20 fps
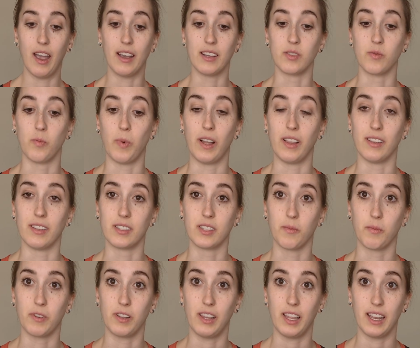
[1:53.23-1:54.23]
as well as
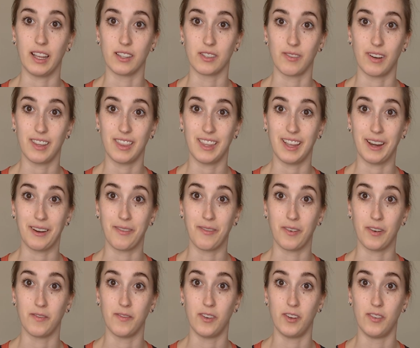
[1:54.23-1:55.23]
some glands right there
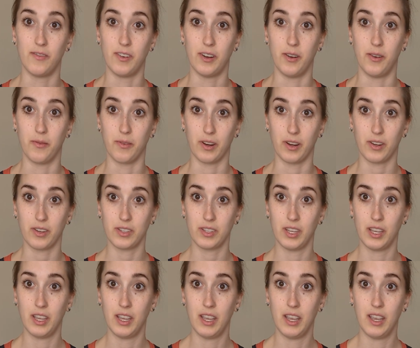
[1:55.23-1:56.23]
for vulva
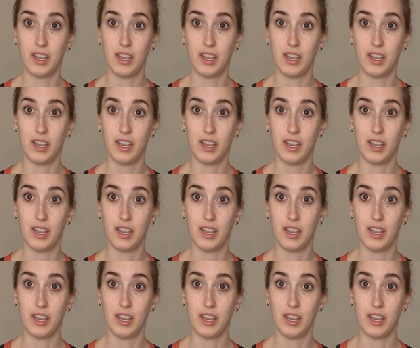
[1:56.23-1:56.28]
owners.